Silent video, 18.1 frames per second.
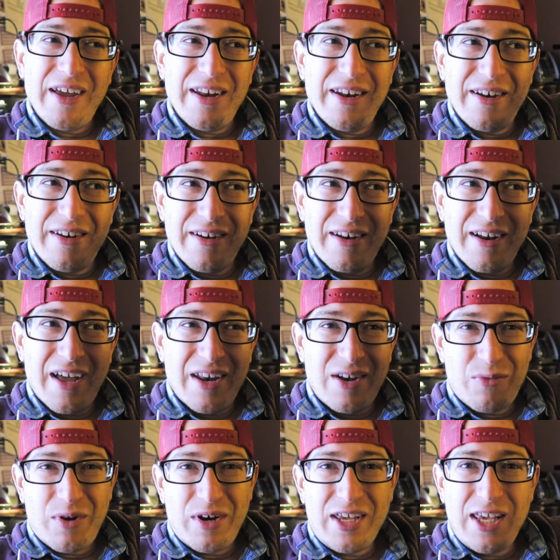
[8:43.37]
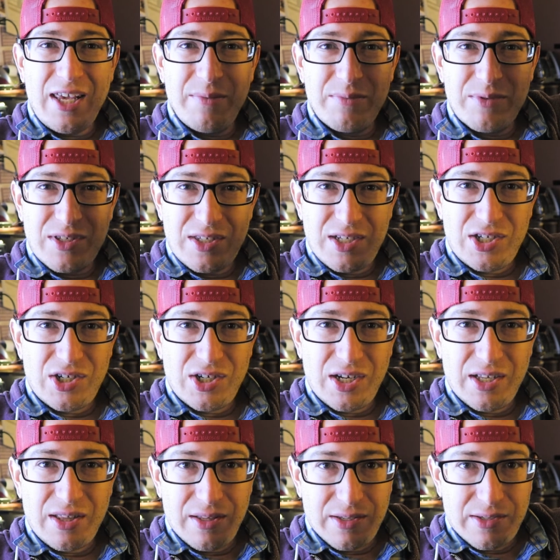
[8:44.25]
and I don't want to keep
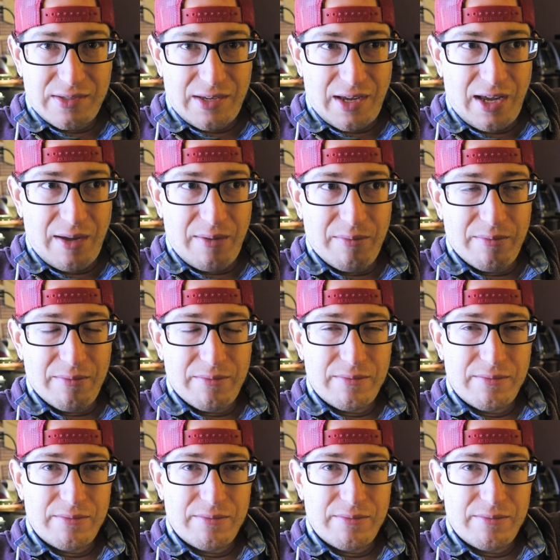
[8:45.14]
stitching in the same